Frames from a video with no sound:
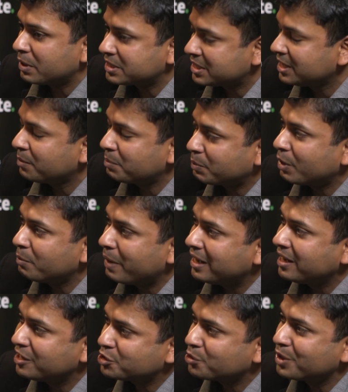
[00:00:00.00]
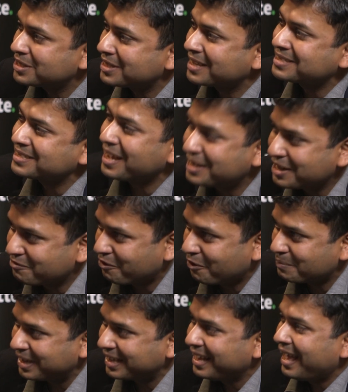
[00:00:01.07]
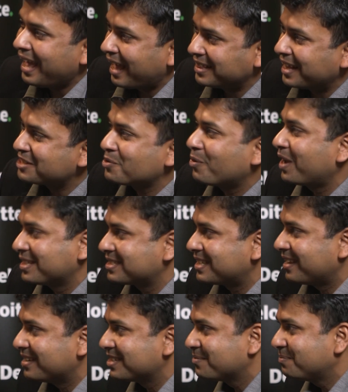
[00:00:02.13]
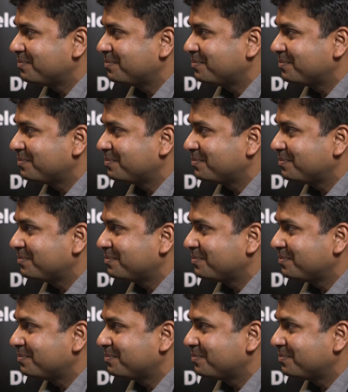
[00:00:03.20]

senior people made insurance exciting for me. And that's why I stayed.